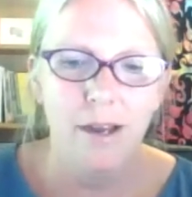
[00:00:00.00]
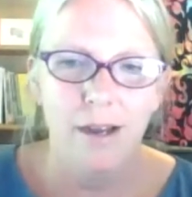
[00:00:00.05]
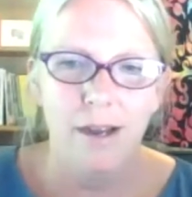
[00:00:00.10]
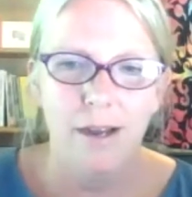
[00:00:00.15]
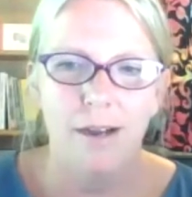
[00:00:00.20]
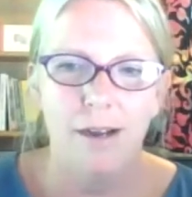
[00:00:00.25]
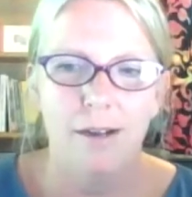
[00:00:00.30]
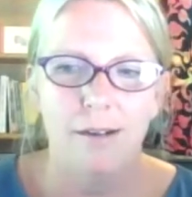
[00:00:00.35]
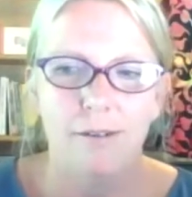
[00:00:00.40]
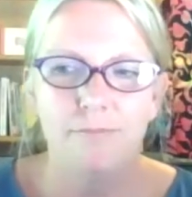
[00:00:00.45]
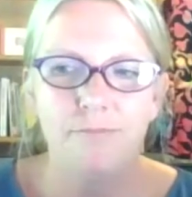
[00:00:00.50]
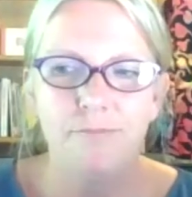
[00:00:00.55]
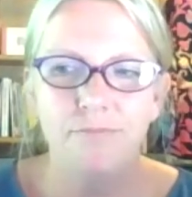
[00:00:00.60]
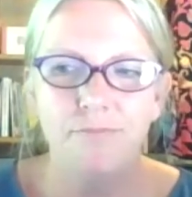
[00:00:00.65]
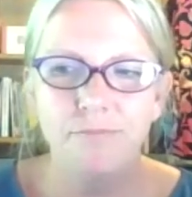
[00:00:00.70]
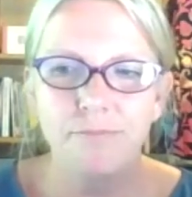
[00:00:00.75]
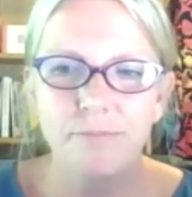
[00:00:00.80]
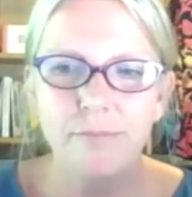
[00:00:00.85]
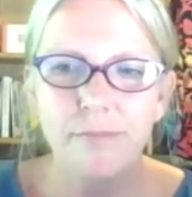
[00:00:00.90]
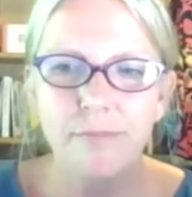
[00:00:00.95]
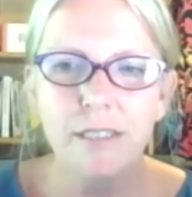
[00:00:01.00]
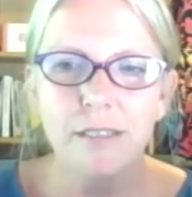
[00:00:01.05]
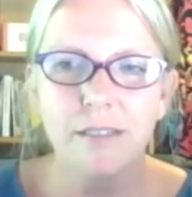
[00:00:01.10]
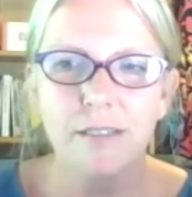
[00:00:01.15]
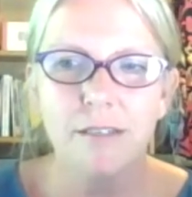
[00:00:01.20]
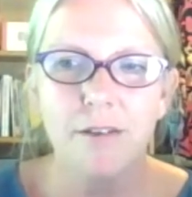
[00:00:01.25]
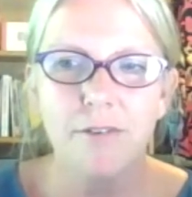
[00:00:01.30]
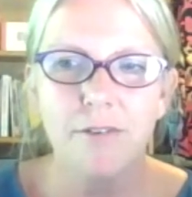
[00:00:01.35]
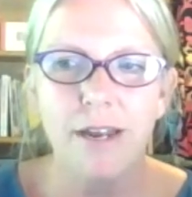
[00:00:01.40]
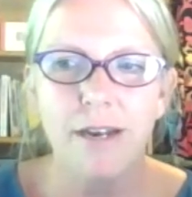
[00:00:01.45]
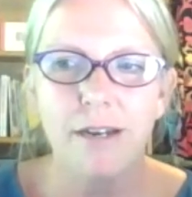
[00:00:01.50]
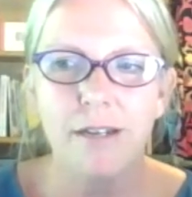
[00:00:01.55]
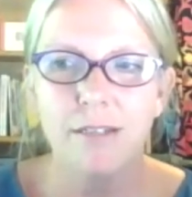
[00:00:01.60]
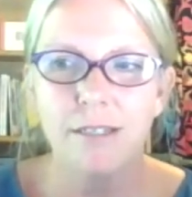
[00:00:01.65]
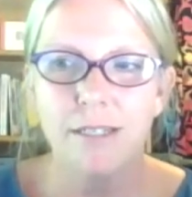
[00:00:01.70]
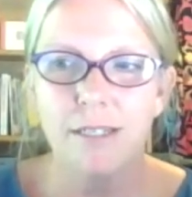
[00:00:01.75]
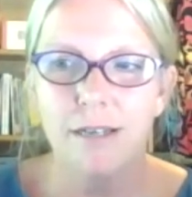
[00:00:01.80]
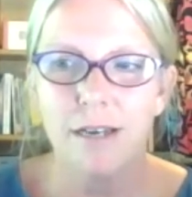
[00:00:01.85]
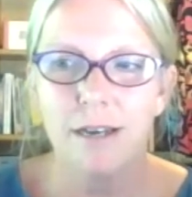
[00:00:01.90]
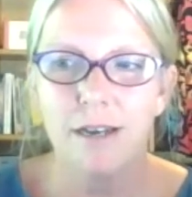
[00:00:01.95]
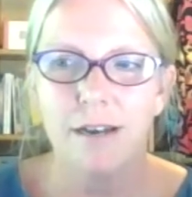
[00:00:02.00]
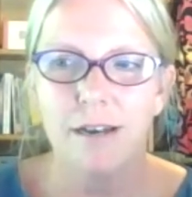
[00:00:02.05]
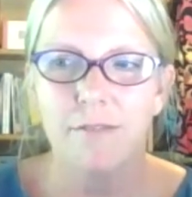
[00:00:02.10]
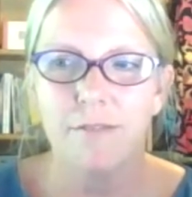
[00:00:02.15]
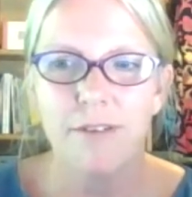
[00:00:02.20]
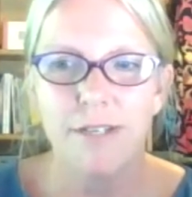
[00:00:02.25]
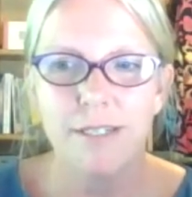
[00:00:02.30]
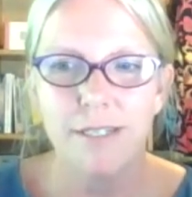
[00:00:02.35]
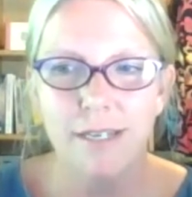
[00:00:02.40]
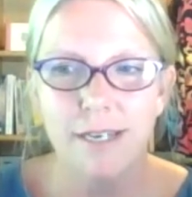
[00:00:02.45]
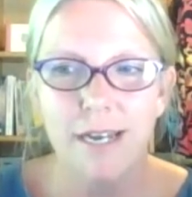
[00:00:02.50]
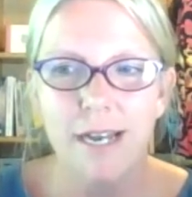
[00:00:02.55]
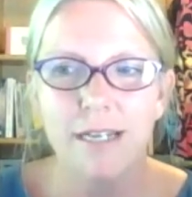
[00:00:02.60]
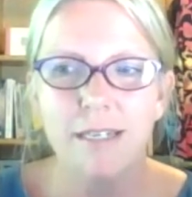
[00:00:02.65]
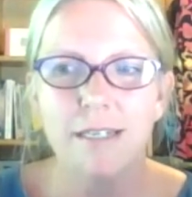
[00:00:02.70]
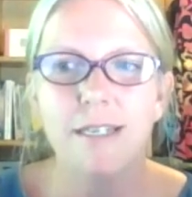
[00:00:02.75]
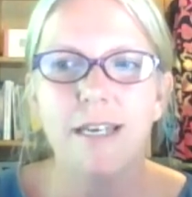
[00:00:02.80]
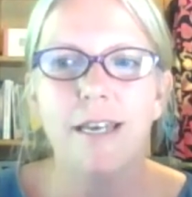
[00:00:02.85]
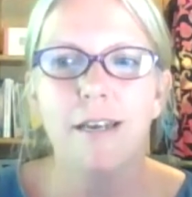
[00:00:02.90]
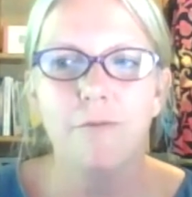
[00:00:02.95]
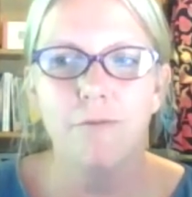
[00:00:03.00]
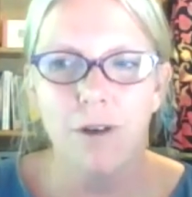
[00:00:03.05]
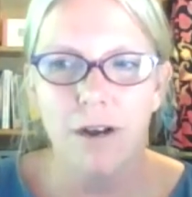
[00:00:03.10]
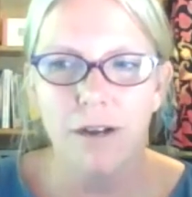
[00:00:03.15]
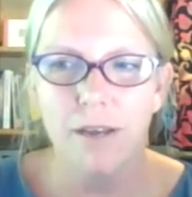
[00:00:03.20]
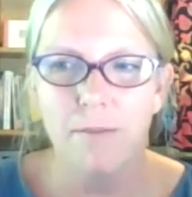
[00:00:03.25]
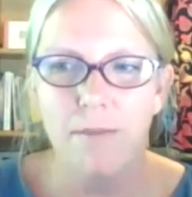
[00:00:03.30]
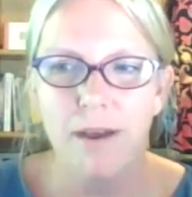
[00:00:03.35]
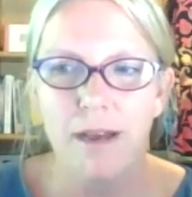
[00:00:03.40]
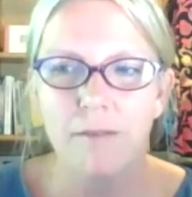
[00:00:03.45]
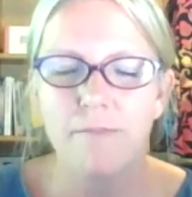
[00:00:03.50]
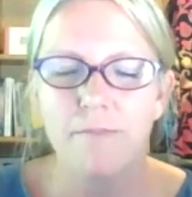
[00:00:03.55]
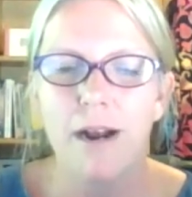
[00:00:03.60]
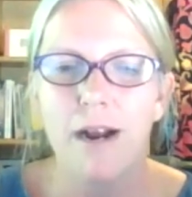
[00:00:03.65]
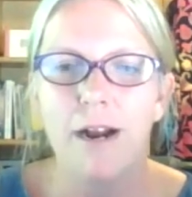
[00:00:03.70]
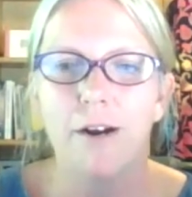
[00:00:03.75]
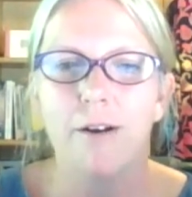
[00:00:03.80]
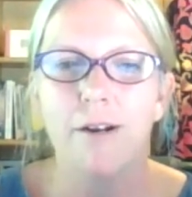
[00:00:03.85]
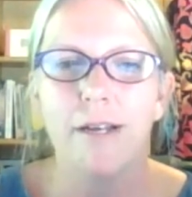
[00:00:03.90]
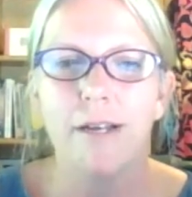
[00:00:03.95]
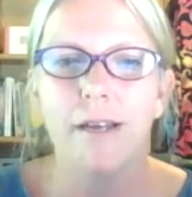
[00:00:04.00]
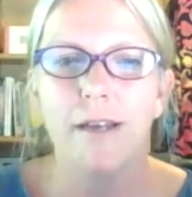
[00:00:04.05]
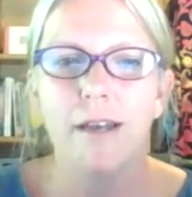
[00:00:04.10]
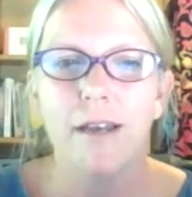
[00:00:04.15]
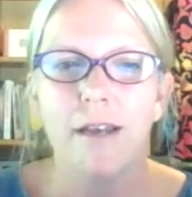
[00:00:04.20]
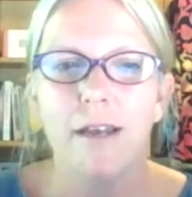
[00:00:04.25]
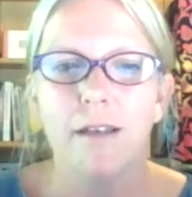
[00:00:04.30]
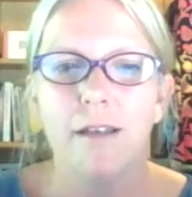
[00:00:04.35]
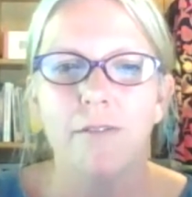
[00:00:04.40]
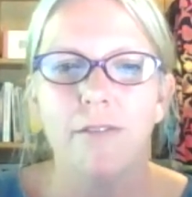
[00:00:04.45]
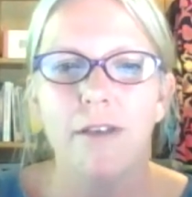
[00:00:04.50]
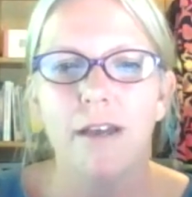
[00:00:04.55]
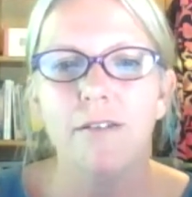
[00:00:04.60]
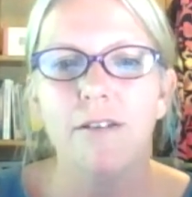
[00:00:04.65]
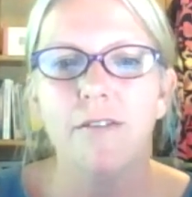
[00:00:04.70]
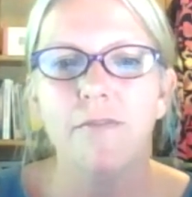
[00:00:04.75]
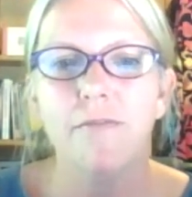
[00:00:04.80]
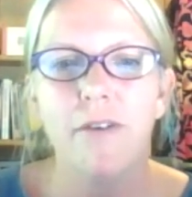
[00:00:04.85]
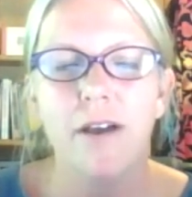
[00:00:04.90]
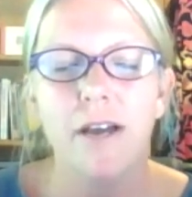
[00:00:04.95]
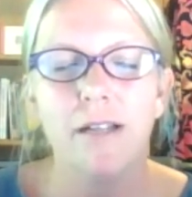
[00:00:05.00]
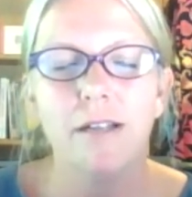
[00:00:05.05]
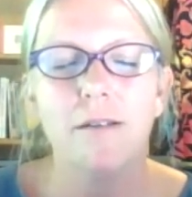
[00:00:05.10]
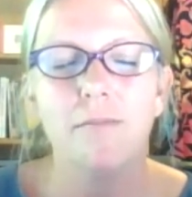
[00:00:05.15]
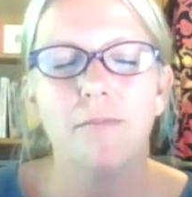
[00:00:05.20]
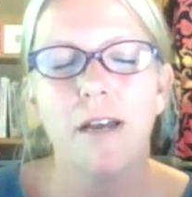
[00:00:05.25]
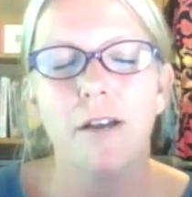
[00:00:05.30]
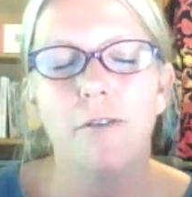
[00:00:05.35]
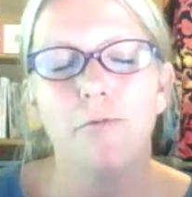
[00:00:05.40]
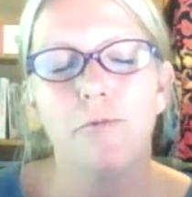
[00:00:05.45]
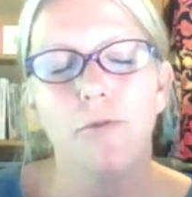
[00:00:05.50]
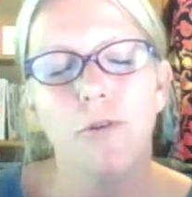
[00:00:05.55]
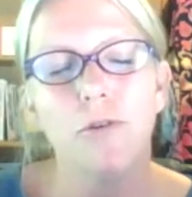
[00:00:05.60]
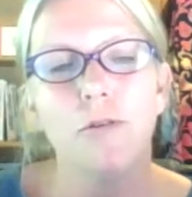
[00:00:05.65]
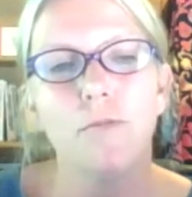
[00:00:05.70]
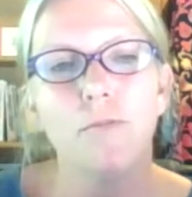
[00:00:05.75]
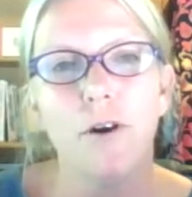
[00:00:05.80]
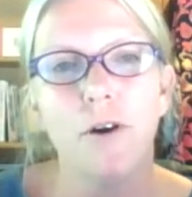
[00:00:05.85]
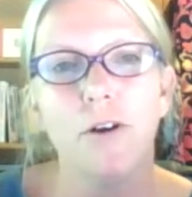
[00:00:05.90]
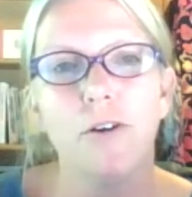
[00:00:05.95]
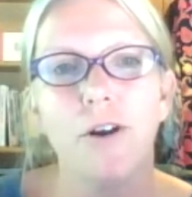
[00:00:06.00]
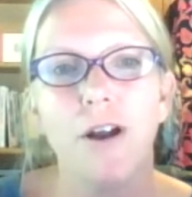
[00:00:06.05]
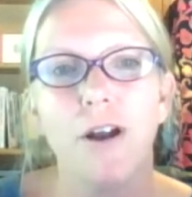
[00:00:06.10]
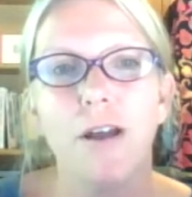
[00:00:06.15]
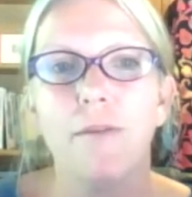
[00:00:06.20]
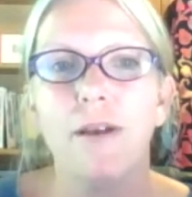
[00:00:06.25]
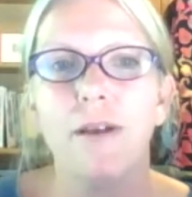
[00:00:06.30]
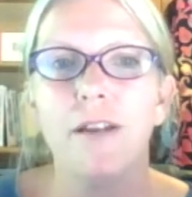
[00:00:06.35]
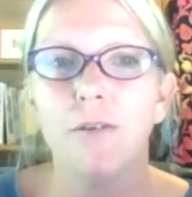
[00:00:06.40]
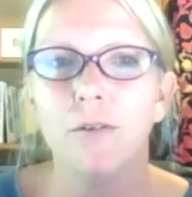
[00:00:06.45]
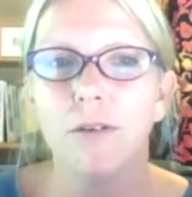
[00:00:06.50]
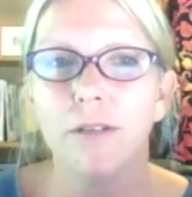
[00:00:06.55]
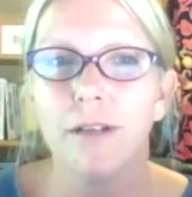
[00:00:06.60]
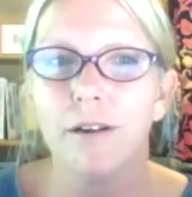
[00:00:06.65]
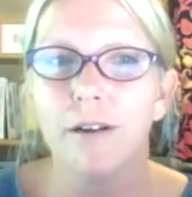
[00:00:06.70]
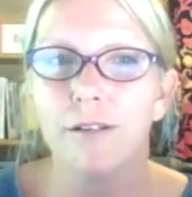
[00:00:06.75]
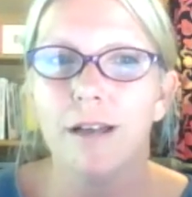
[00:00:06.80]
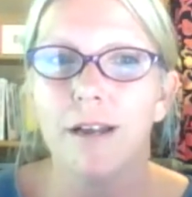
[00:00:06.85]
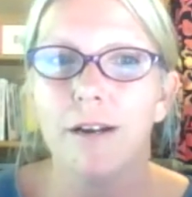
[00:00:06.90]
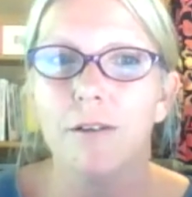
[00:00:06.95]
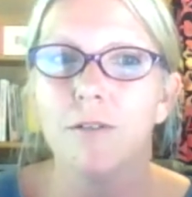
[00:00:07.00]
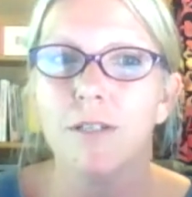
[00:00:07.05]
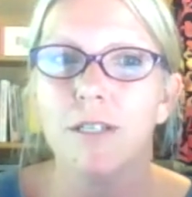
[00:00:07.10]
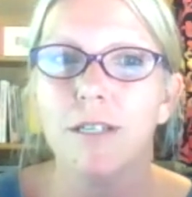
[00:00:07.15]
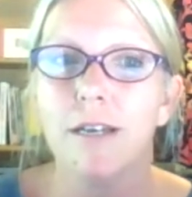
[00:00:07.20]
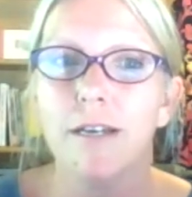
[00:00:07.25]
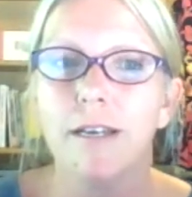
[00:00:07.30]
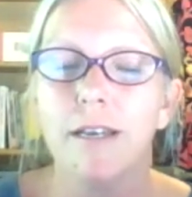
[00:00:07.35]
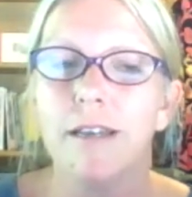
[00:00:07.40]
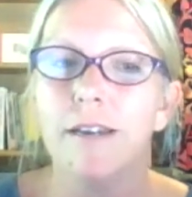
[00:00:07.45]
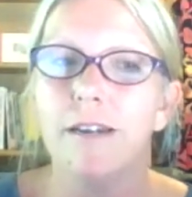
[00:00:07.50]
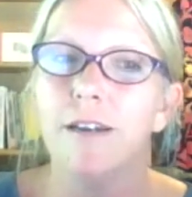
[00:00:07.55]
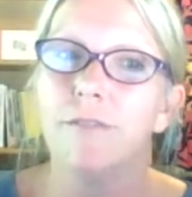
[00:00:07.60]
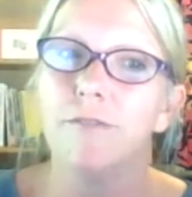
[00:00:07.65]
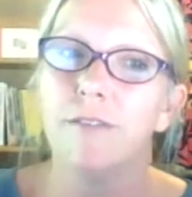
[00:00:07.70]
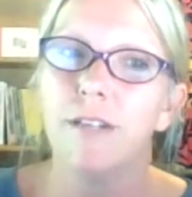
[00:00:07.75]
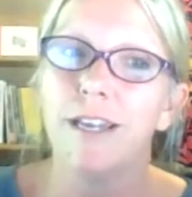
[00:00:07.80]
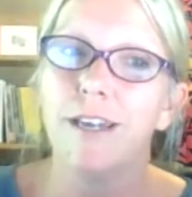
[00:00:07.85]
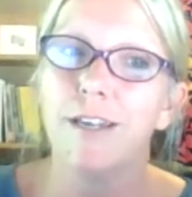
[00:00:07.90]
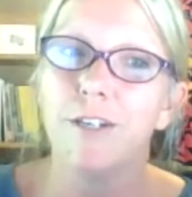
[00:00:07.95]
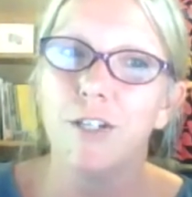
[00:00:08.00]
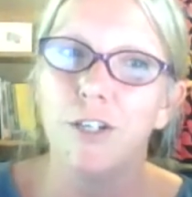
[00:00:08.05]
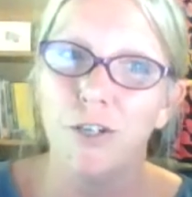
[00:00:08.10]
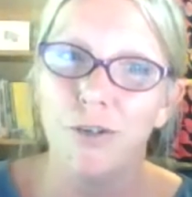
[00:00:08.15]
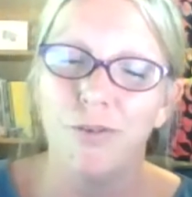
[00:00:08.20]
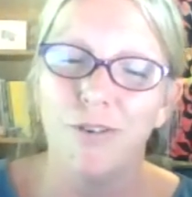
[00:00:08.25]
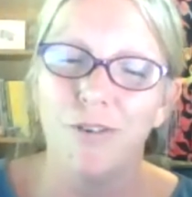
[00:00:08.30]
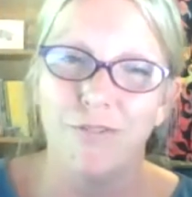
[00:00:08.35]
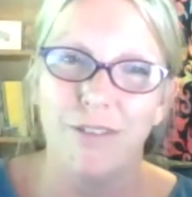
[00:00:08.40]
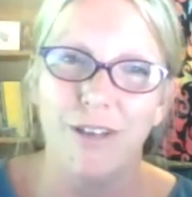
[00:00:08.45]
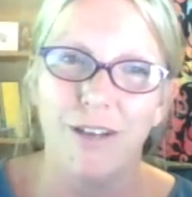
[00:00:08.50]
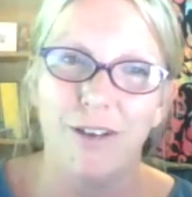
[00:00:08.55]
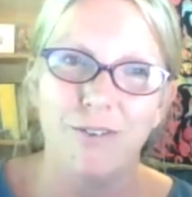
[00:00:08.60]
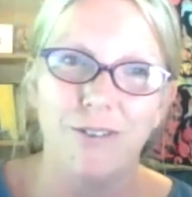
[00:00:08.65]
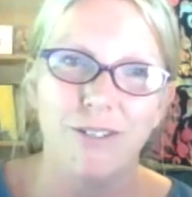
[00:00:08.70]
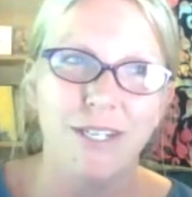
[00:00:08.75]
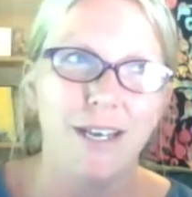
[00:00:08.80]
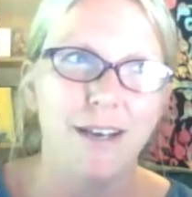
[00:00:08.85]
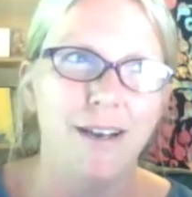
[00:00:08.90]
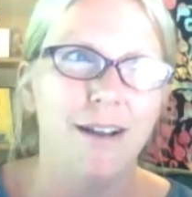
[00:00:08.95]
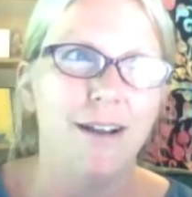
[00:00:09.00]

So that is Visit 19, Rocky Mountain Myrick They developed a rural program, and North Carolina was lucky enough to get 2 of those.